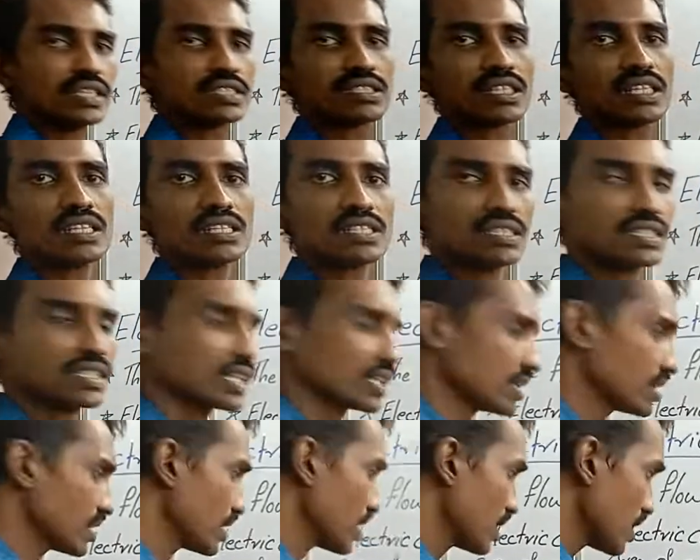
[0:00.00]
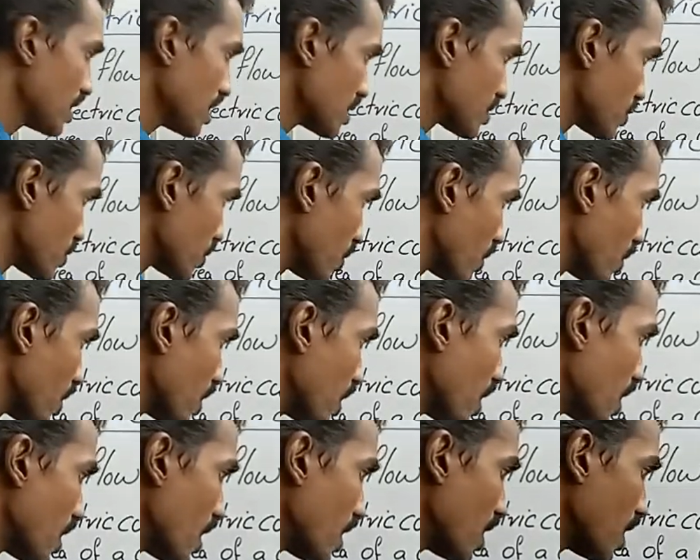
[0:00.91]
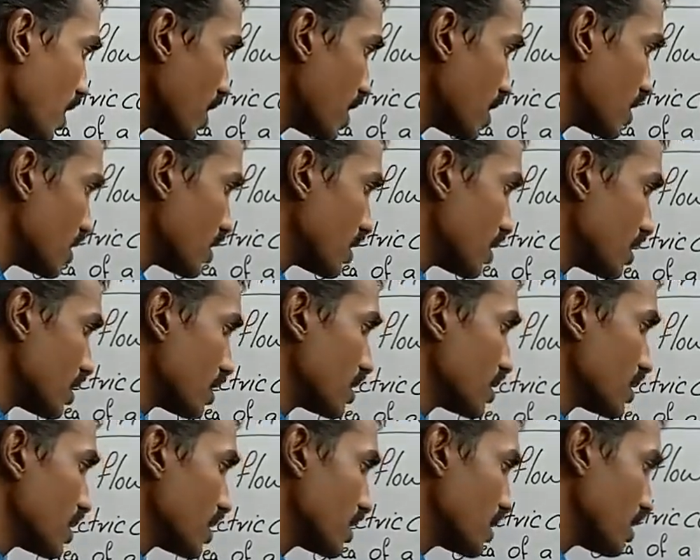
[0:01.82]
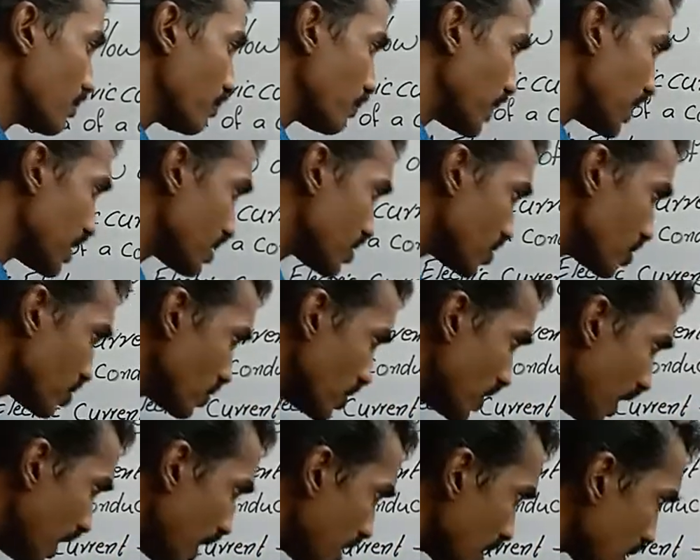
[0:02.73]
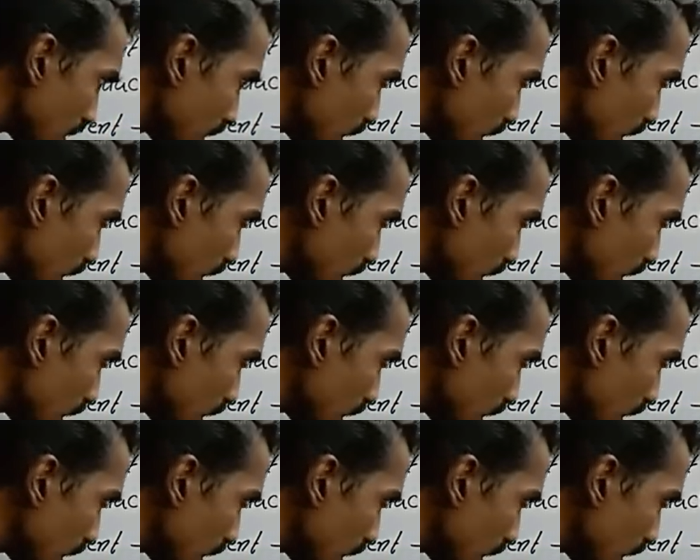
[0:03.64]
letter t. So in a particular